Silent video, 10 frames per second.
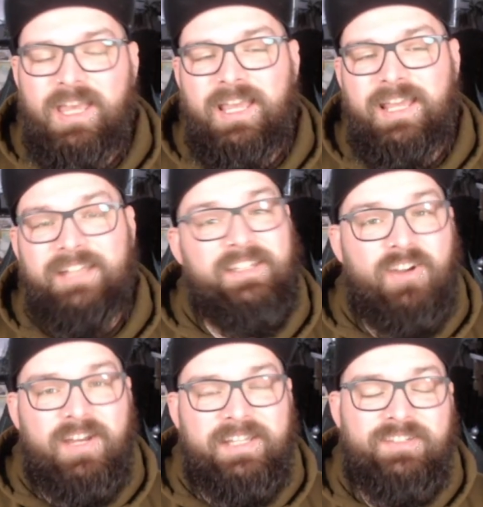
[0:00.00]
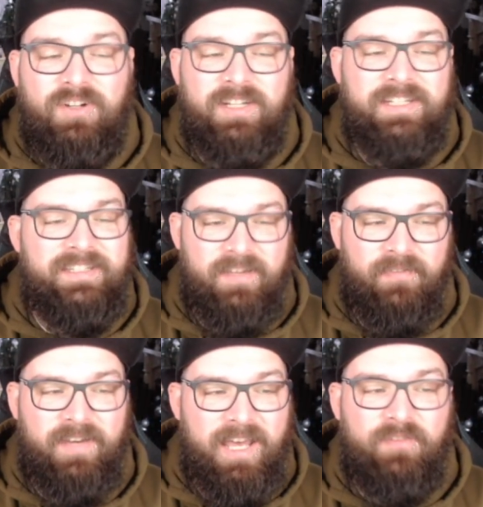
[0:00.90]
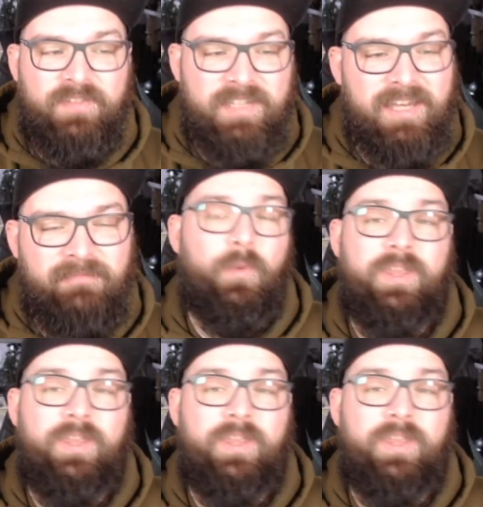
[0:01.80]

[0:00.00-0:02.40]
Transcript: It's a nice solid 7 out of 10.